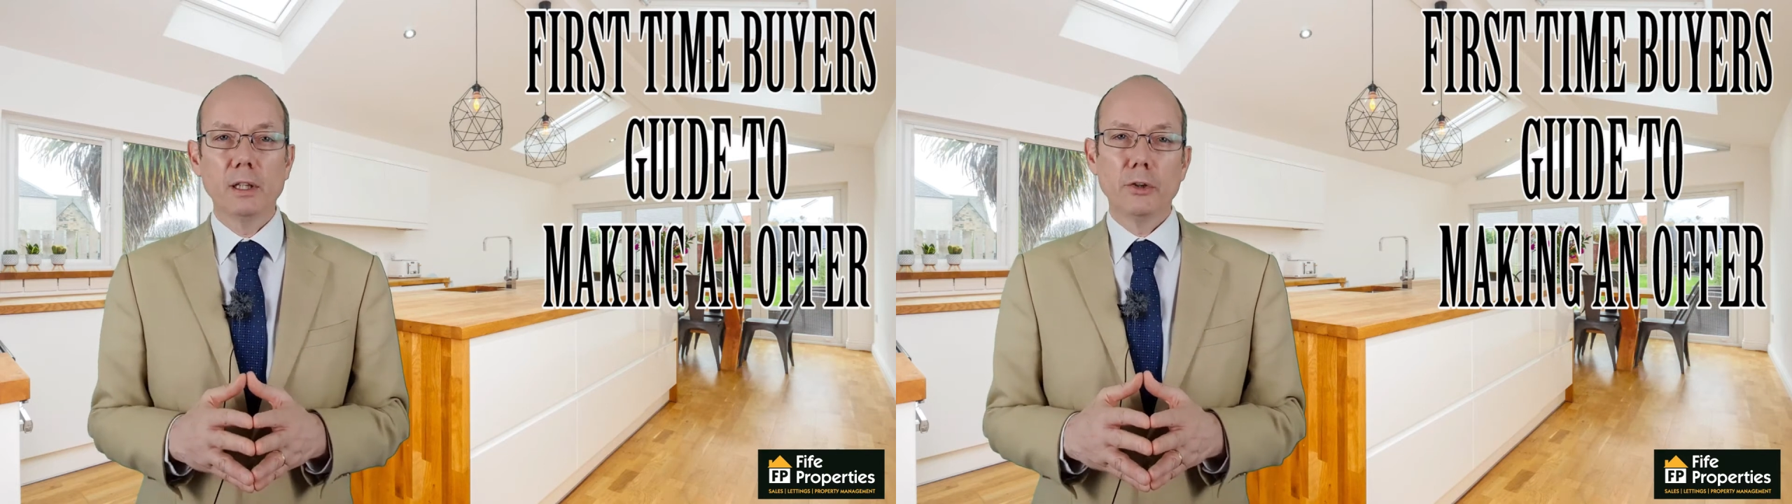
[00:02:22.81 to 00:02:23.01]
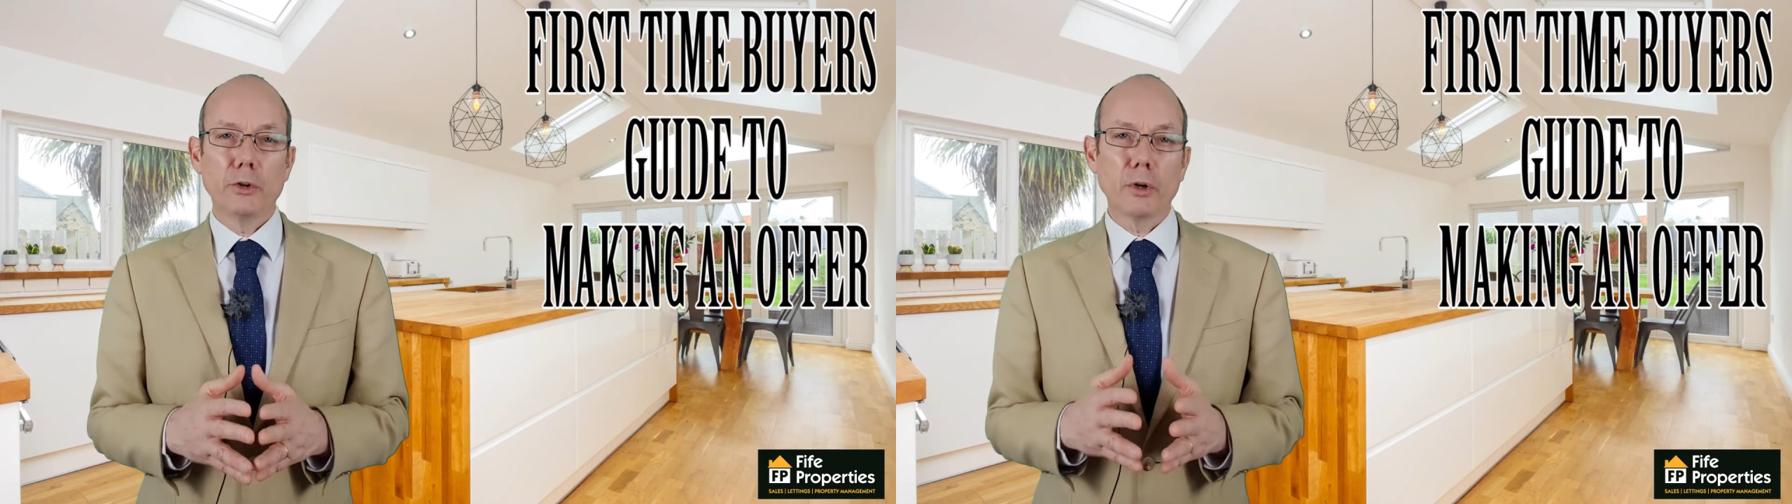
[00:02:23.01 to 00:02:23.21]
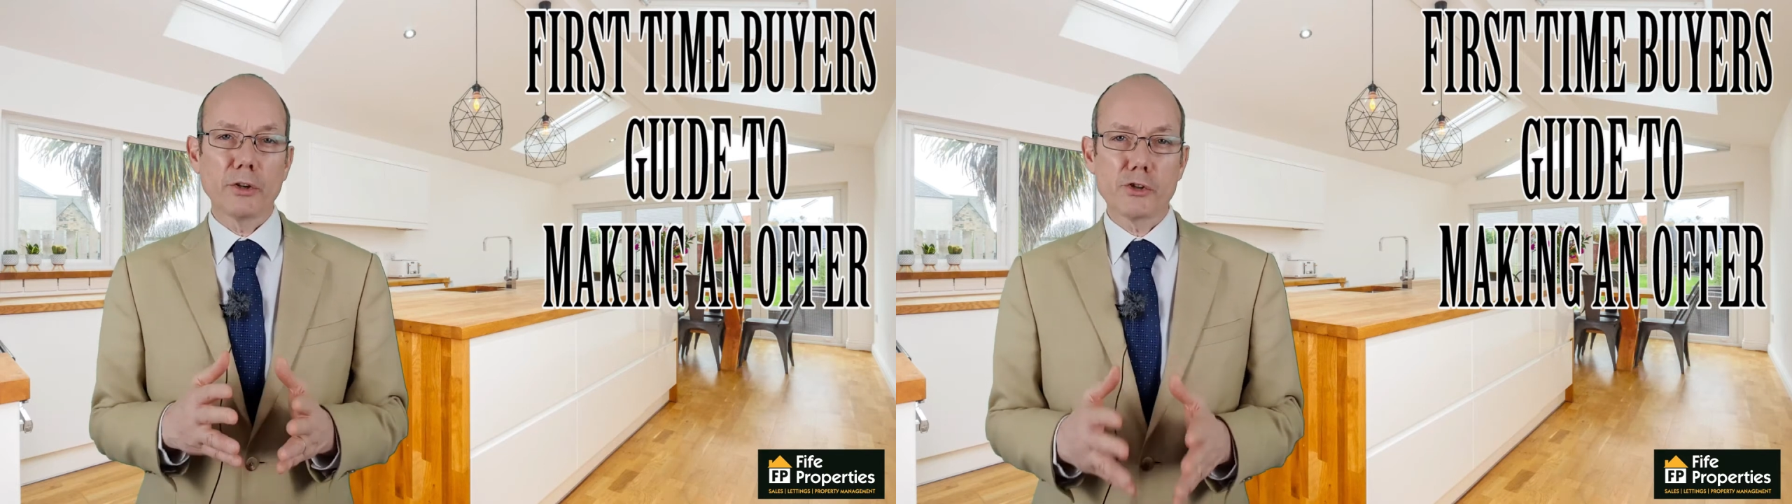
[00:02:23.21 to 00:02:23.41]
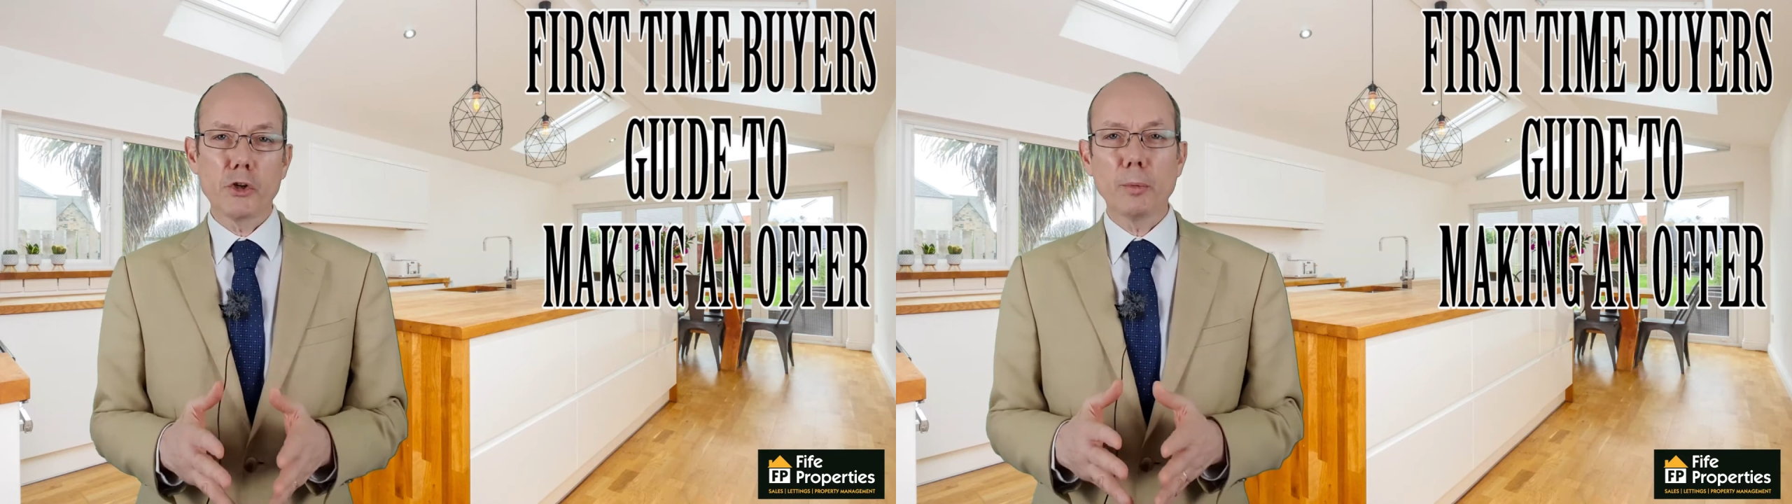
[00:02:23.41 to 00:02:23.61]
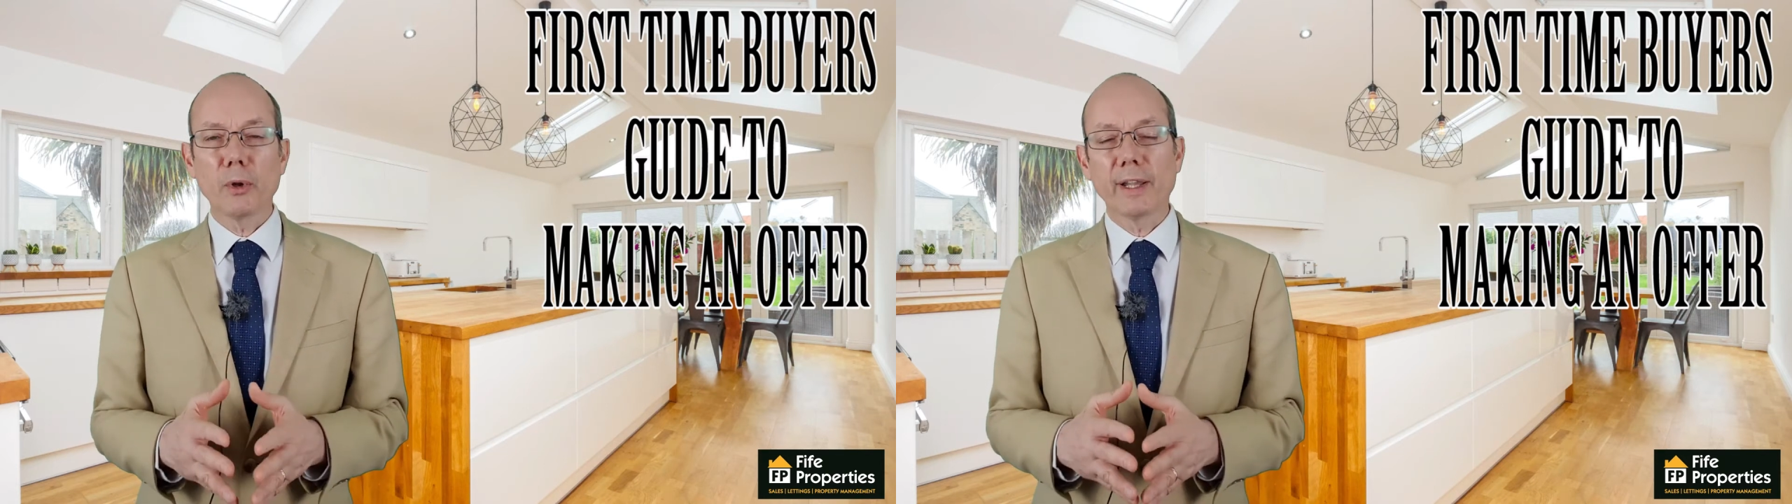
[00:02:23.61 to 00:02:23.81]
to
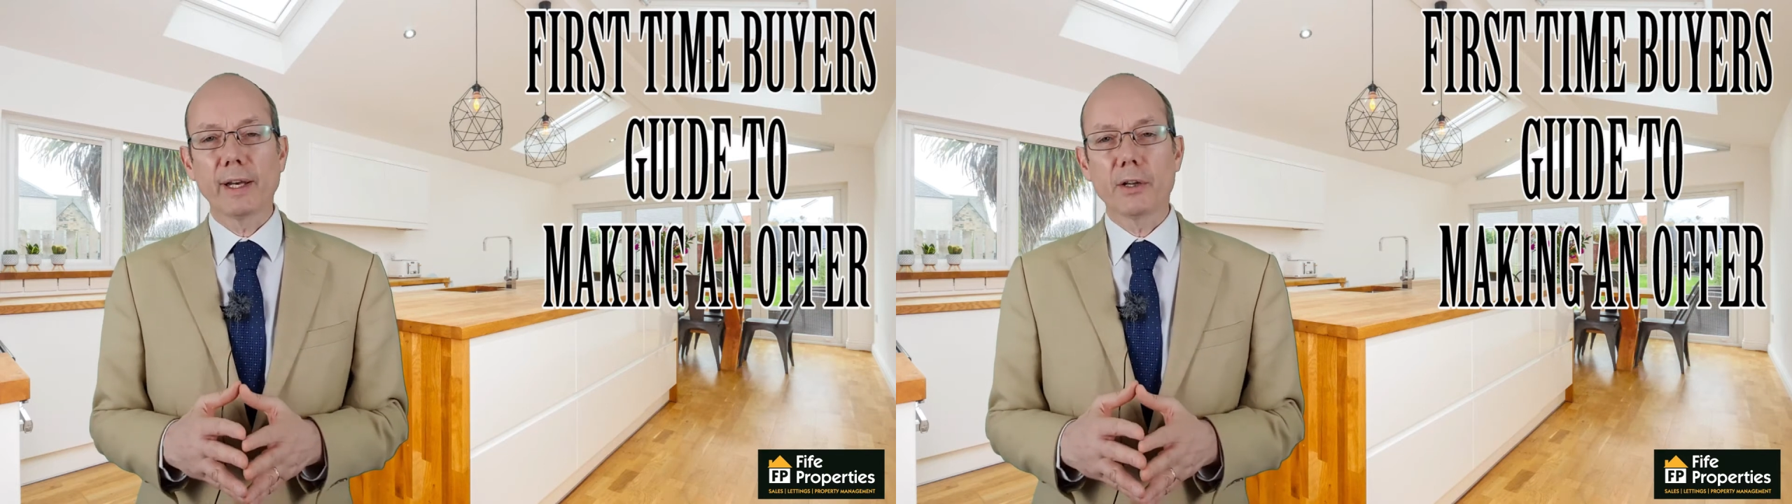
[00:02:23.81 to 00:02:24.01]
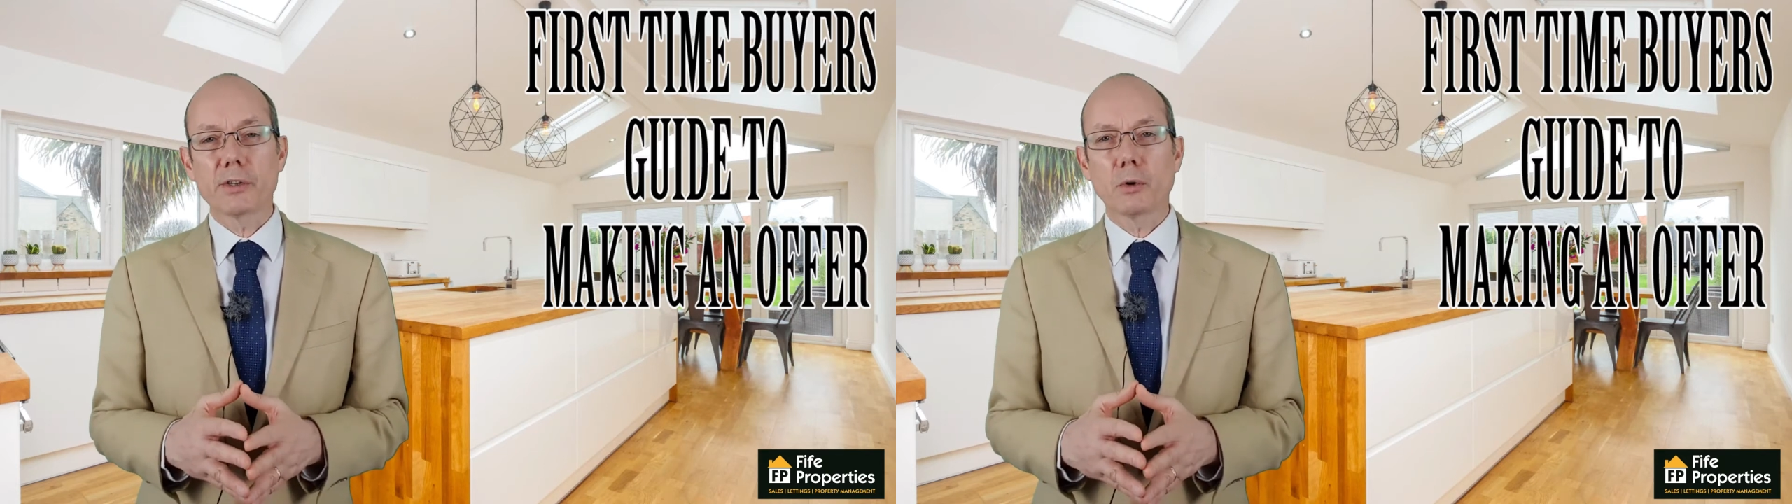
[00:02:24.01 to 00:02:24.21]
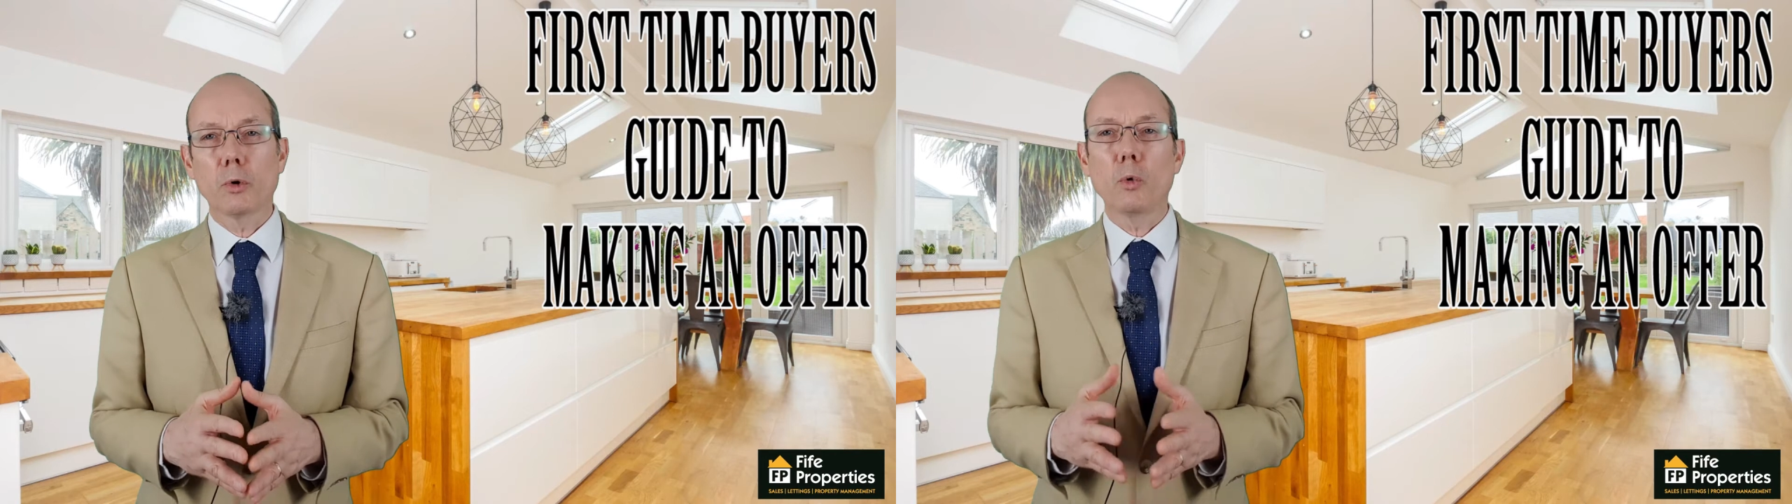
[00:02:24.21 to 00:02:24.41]
unsuitable areas or